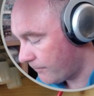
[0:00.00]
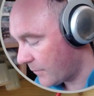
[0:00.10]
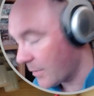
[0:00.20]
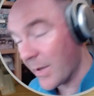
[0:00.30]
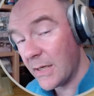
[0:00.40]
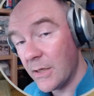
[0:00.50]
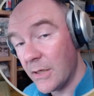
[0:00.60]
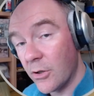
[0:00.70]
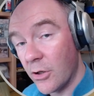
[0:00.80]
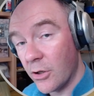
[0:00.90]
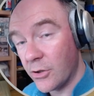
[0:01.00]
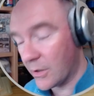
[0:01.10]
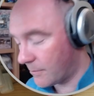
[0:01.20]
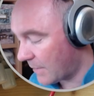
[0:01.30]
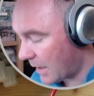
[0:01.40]
You might need to nudge it.
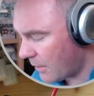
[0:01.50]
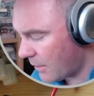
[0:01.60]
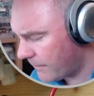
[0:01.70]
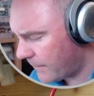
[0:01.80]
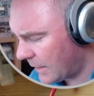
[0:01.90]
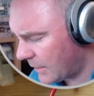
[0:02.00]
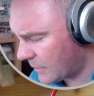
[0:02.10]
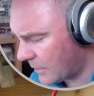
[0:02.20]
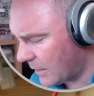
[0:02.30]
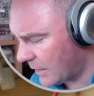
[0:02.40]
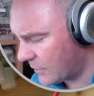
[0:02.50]
I often find this can get